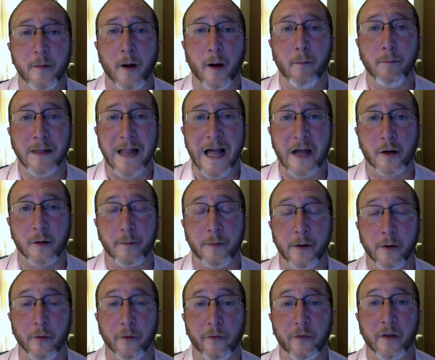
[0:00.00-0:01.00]
about bladder
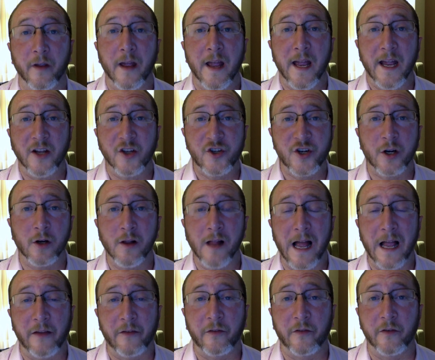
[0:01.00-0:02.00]
pills, and Cheryl
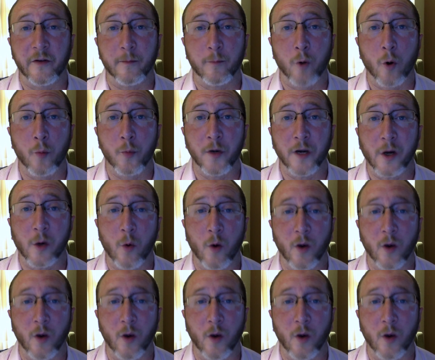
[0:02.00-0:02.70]
asks an appropriate